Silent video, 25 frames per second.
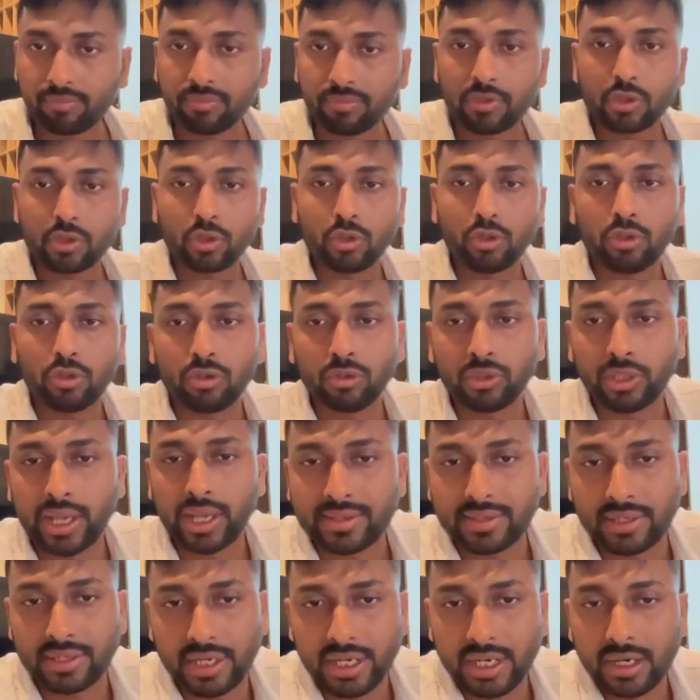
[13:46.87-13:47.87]
So they
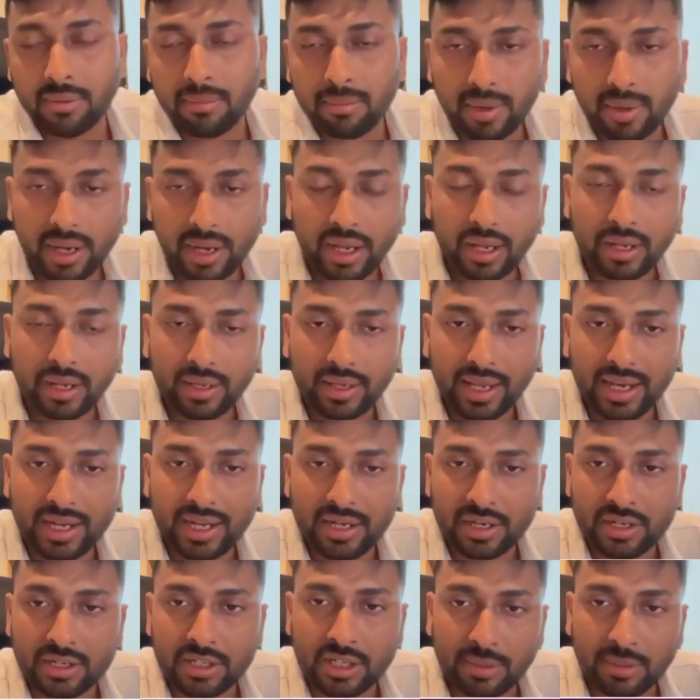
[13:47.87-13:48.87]
extended my
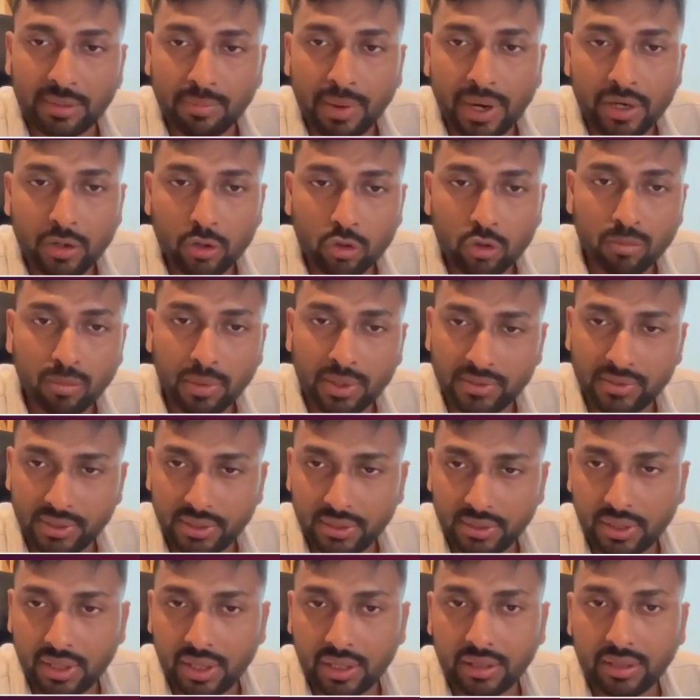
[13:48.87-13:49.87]
internship by 2 months,
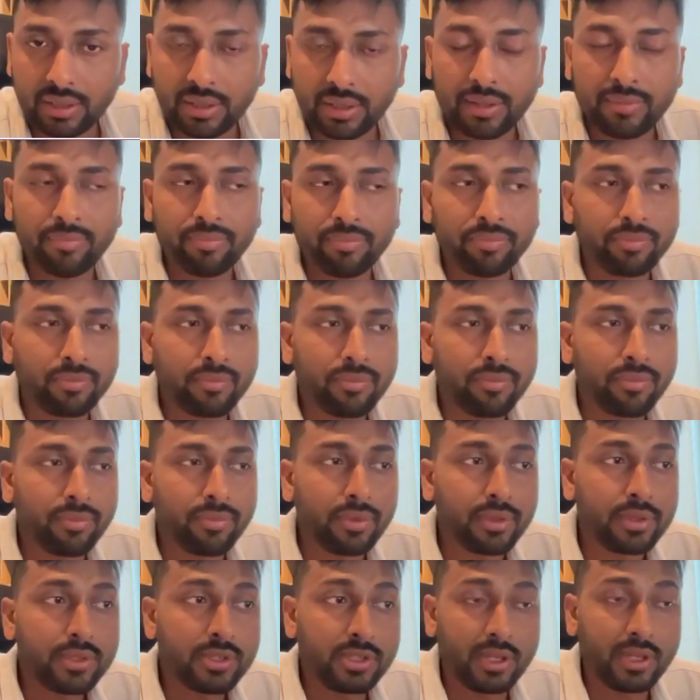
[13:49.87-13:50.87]
and then
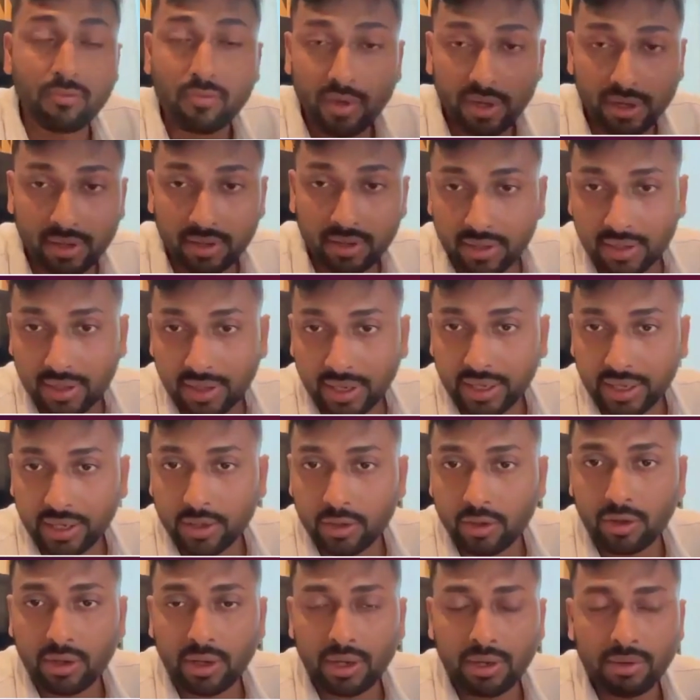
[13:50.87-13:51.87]
someone, like,
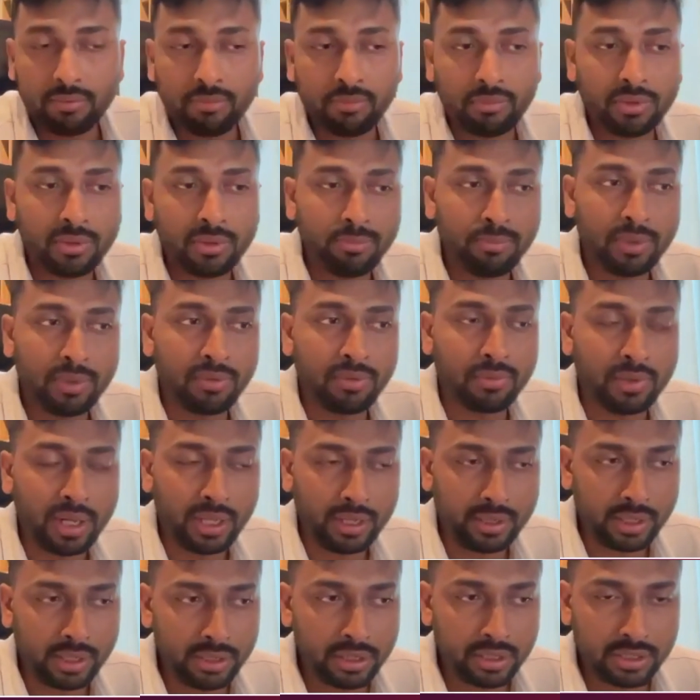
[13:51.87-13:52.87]

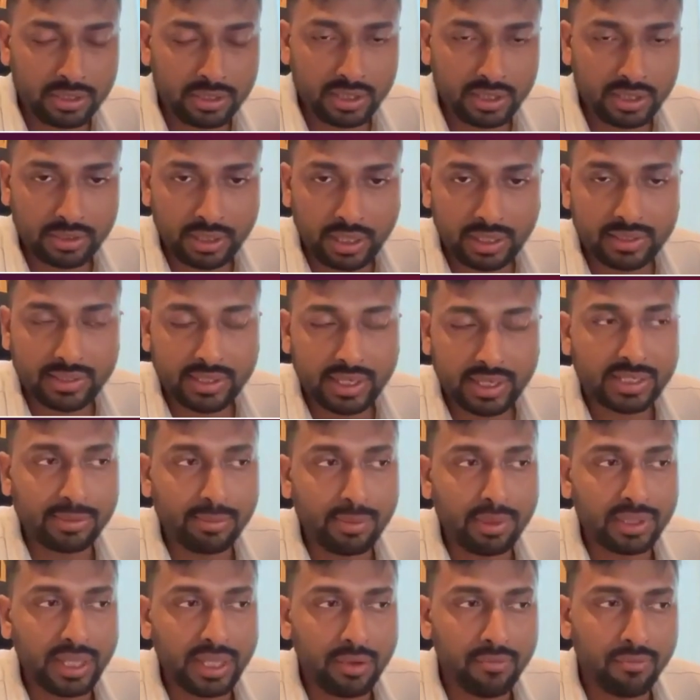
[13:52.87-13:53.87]
like in this that 6
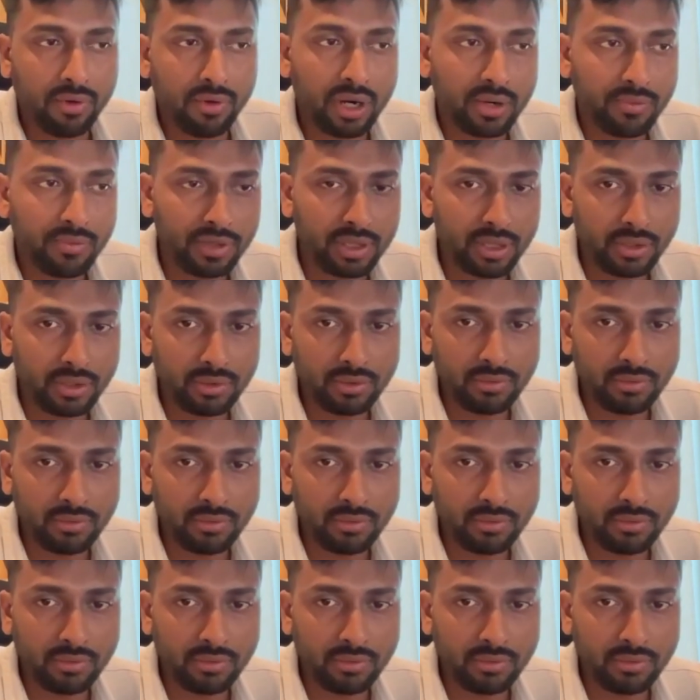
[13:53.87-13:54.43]
month I worked with